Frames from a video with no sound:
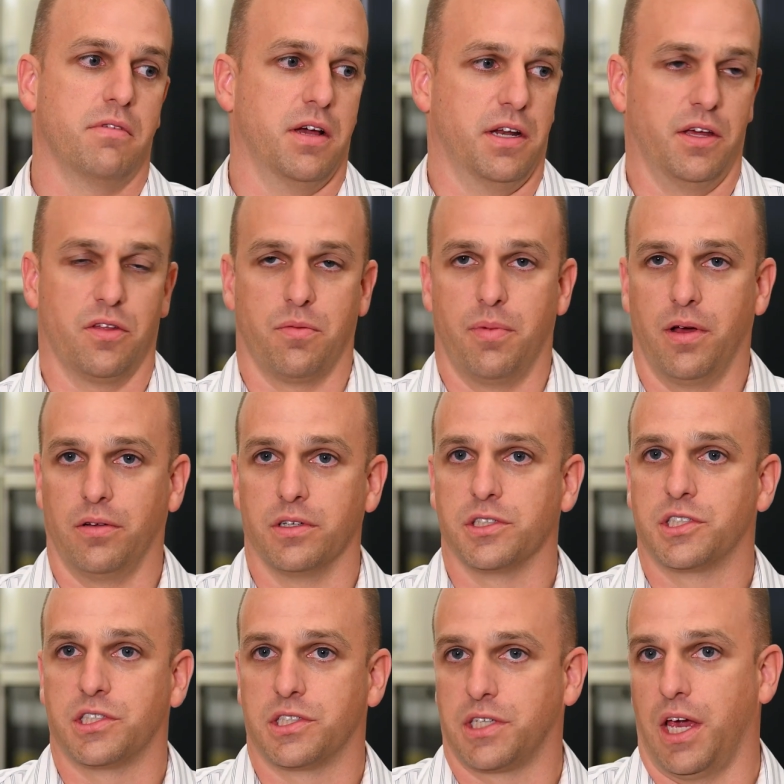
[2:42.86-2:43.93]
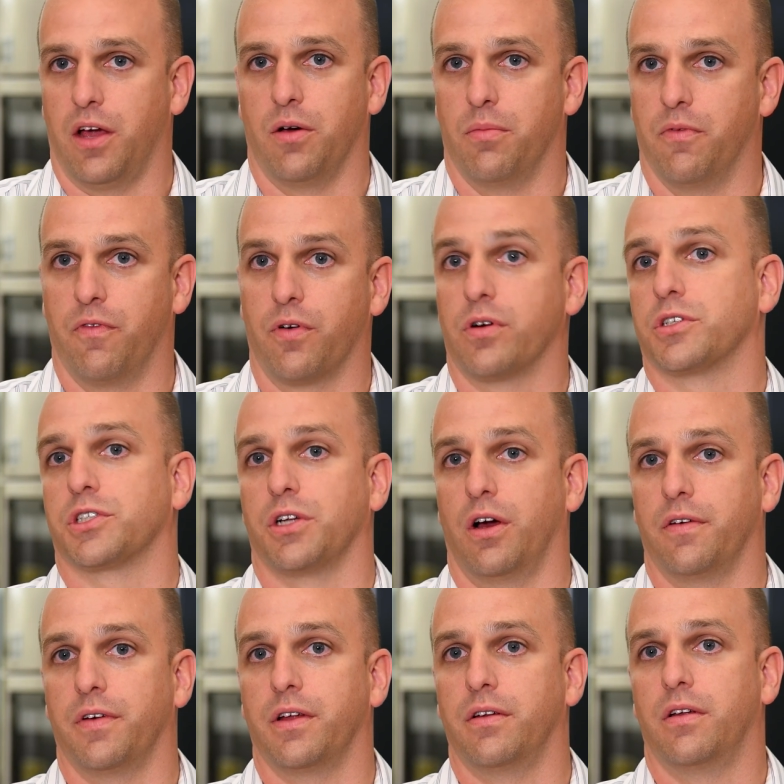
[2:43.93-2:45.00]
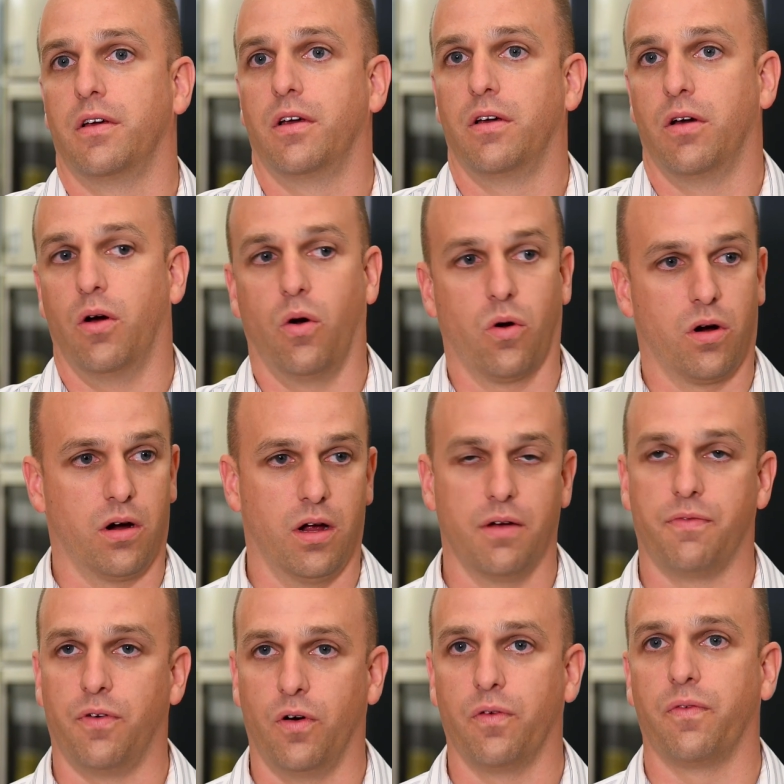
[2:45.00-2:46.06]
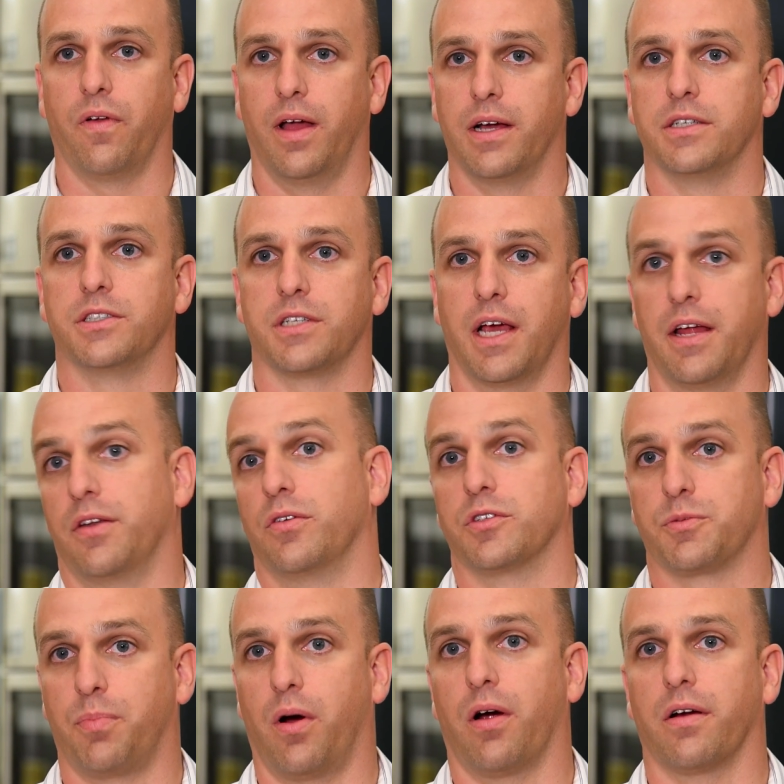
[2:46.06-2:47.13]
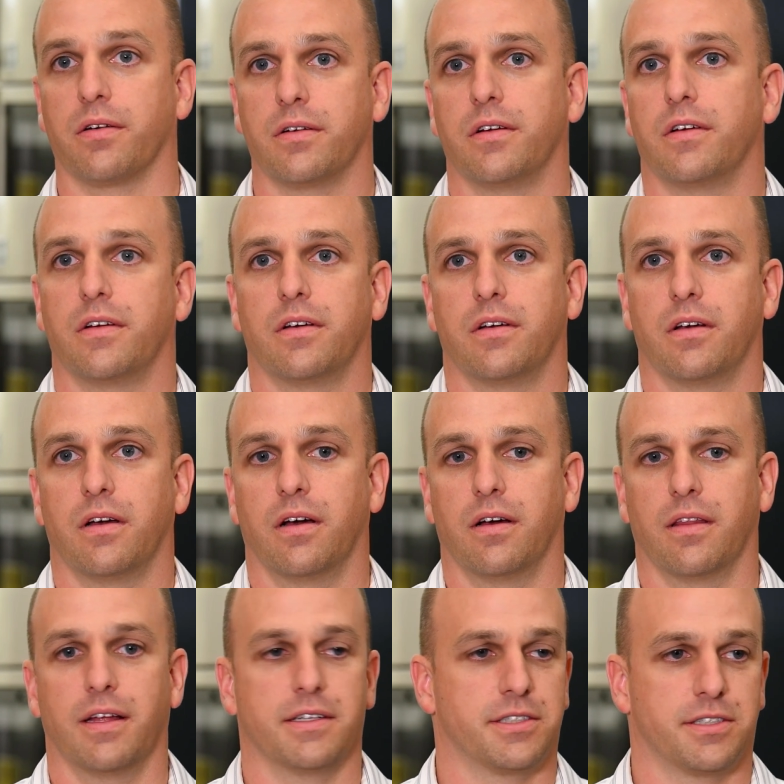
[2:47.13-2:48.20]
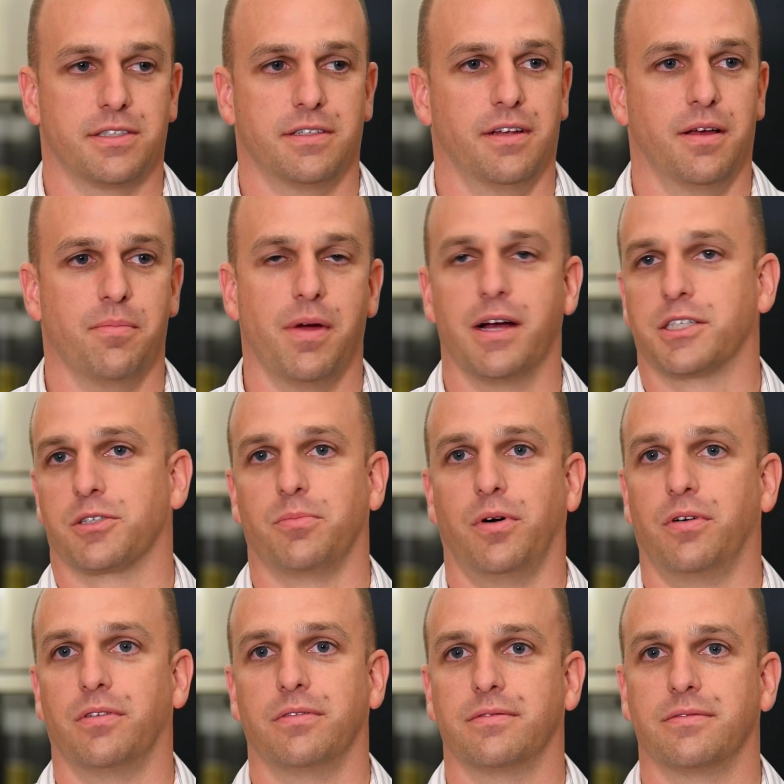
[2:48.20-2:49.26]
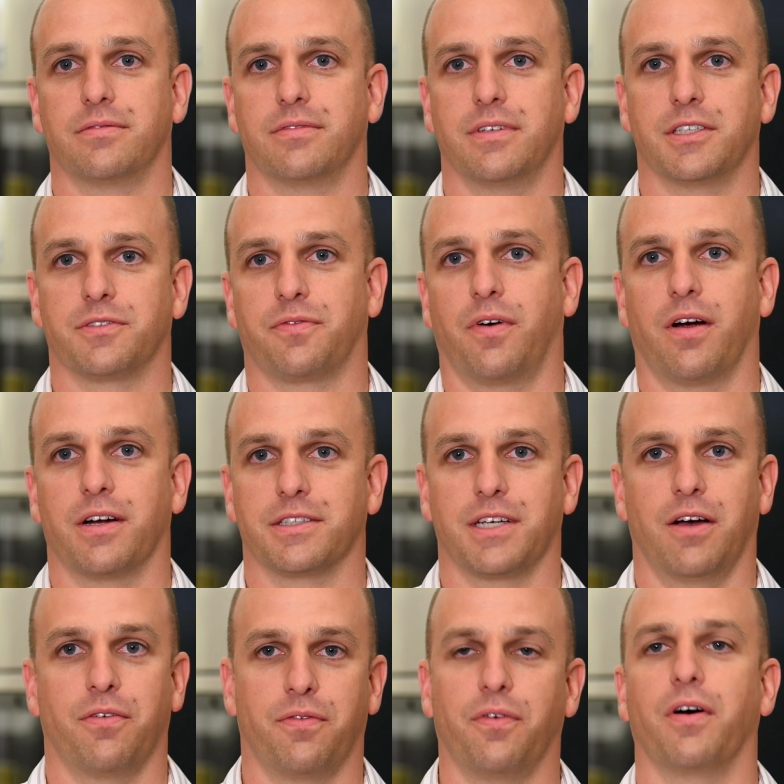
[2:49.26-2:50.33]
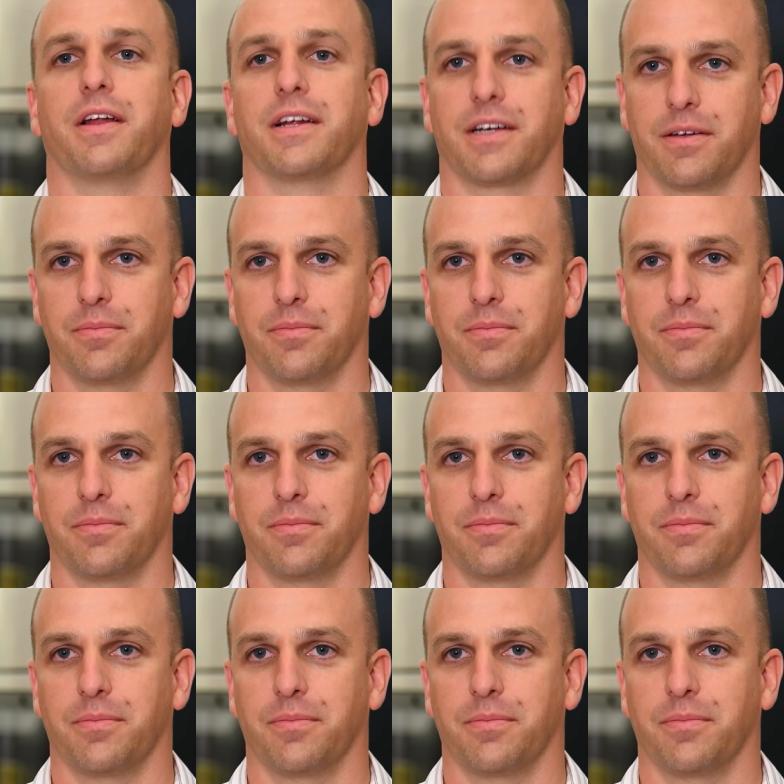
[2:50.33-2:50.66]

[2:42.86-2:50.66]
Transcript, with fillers: and either build a scaled version of it or a full-fledged end-use part. Uh, that's immeasurable as far as how fun it